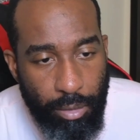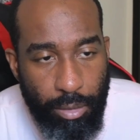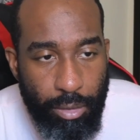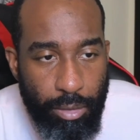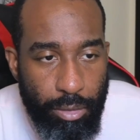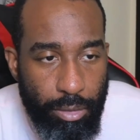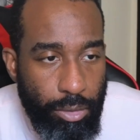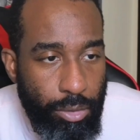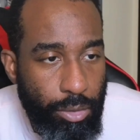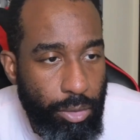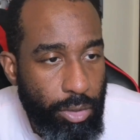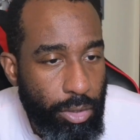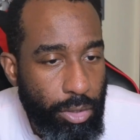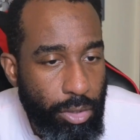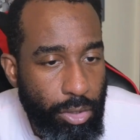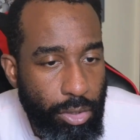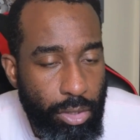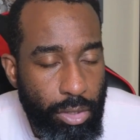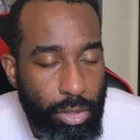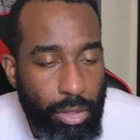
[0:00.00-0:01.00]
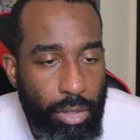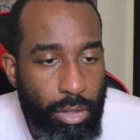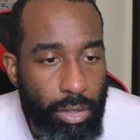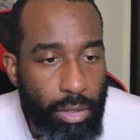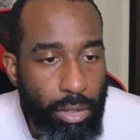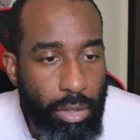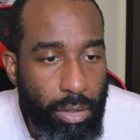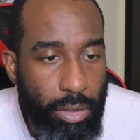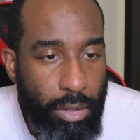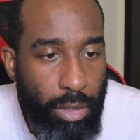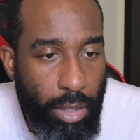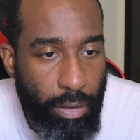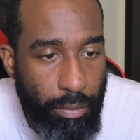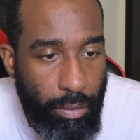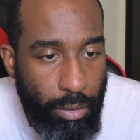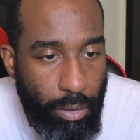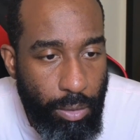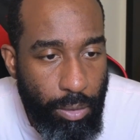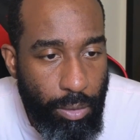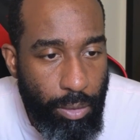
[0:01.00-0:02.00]
usage is kind of
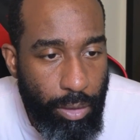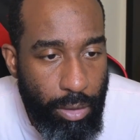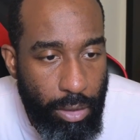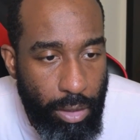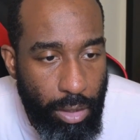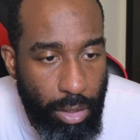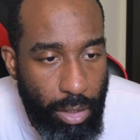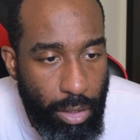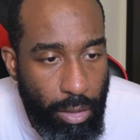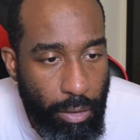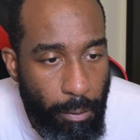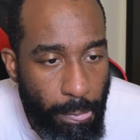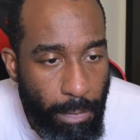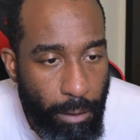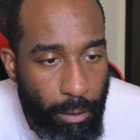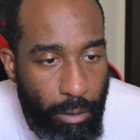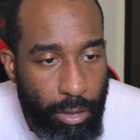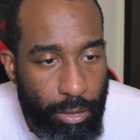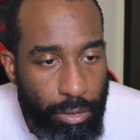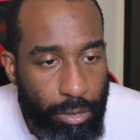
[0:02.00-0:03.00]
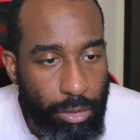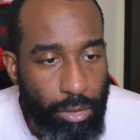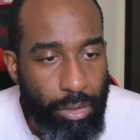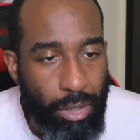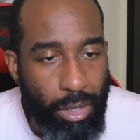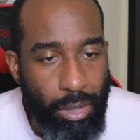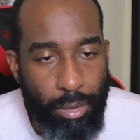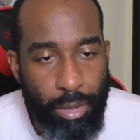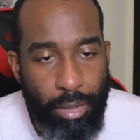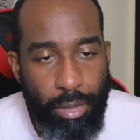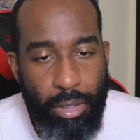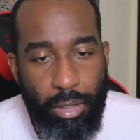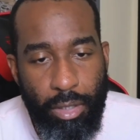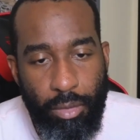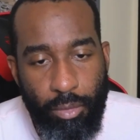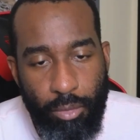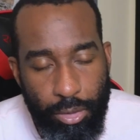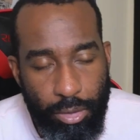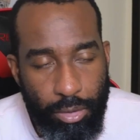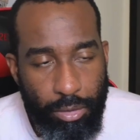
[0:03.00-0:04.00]
the core thing to start with. And
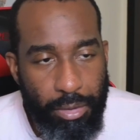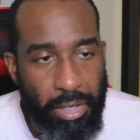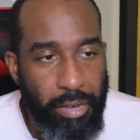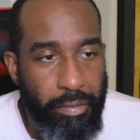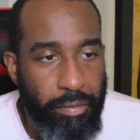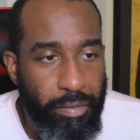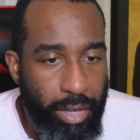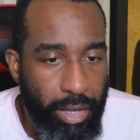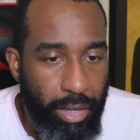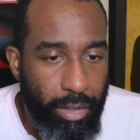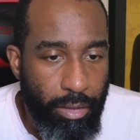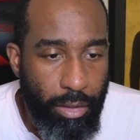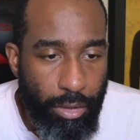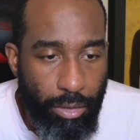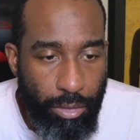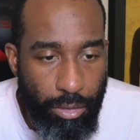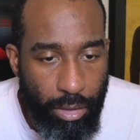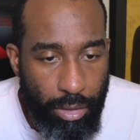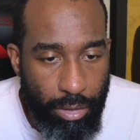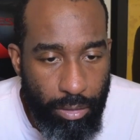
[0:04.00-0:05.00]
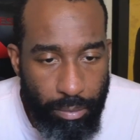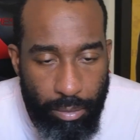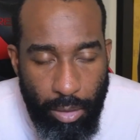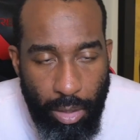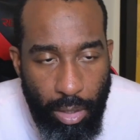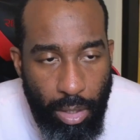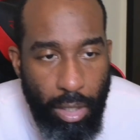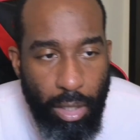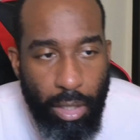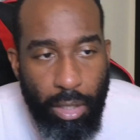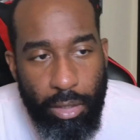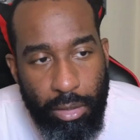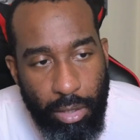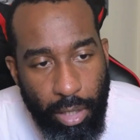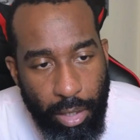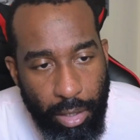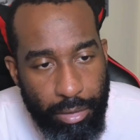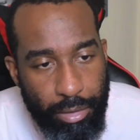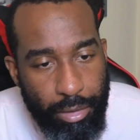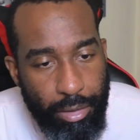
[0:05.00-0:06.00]
then once you have that, then you can
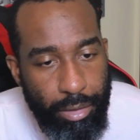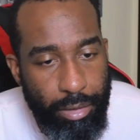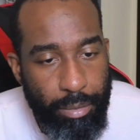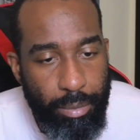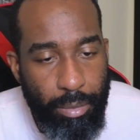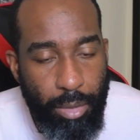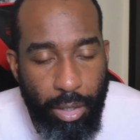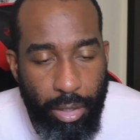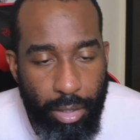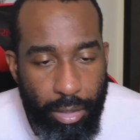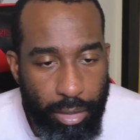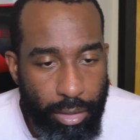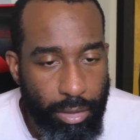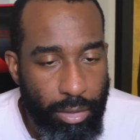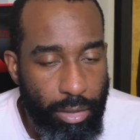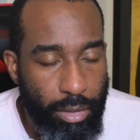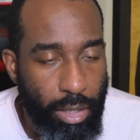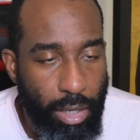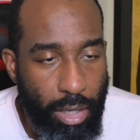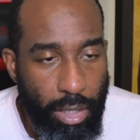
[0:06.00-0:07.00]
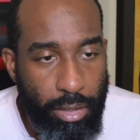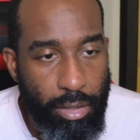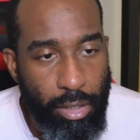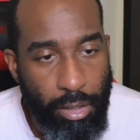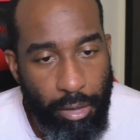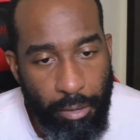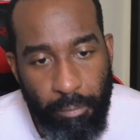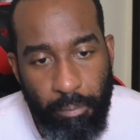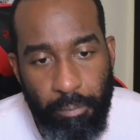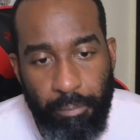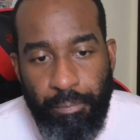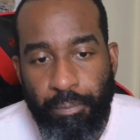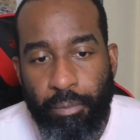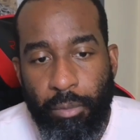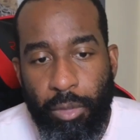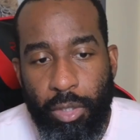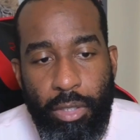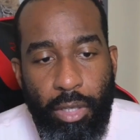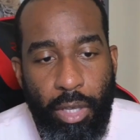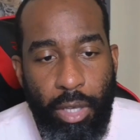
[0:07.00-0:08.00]
tailor the marketing and the content
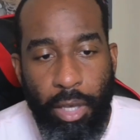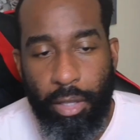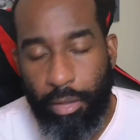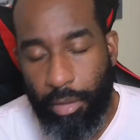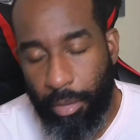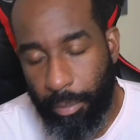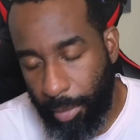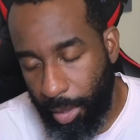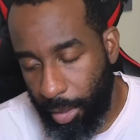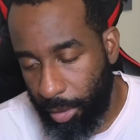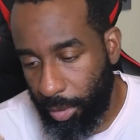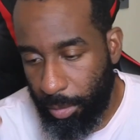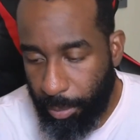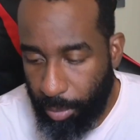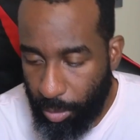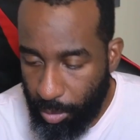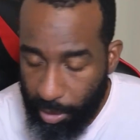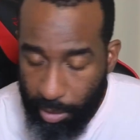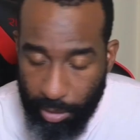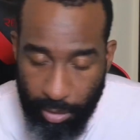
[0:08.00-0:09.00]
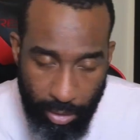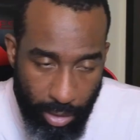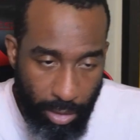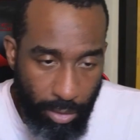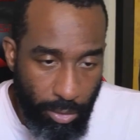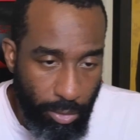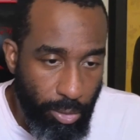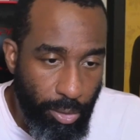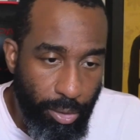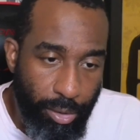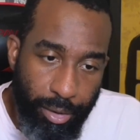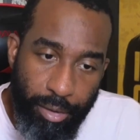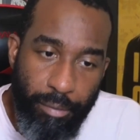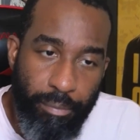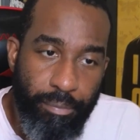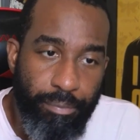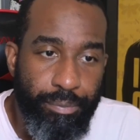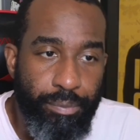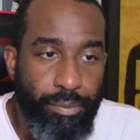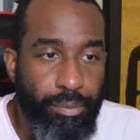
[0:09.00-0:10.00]
to hit the major points in order.
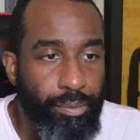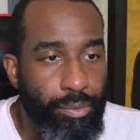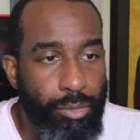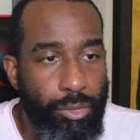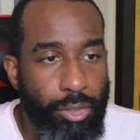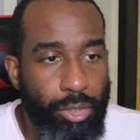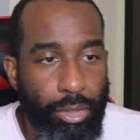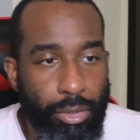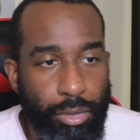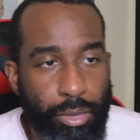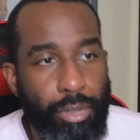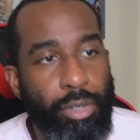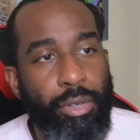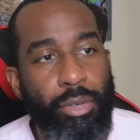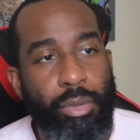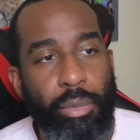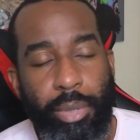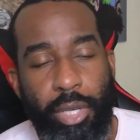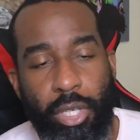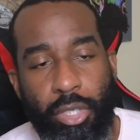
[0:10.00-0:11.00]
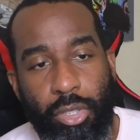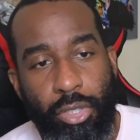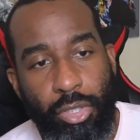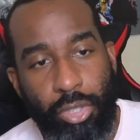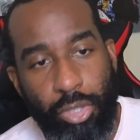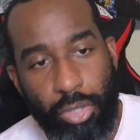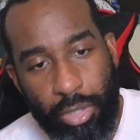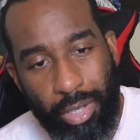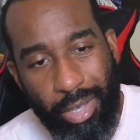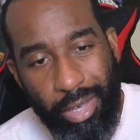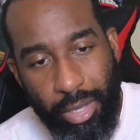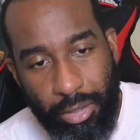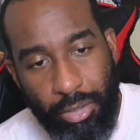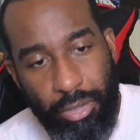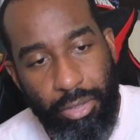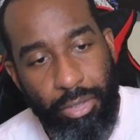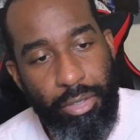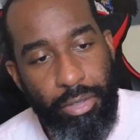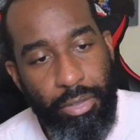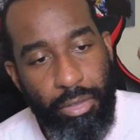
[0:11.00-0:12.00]
So your homepage should
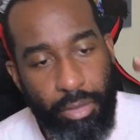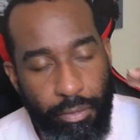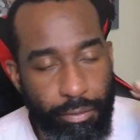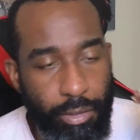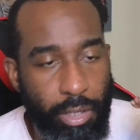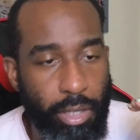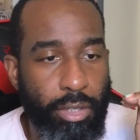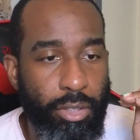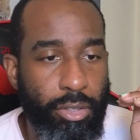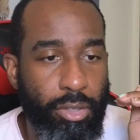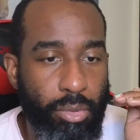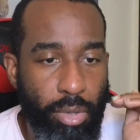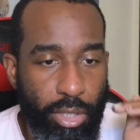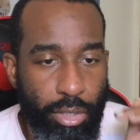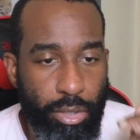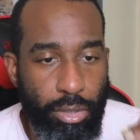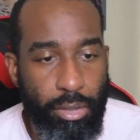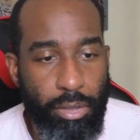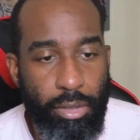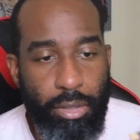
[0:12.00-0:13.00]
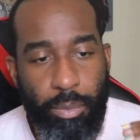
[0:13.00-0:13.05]
answer the various questions that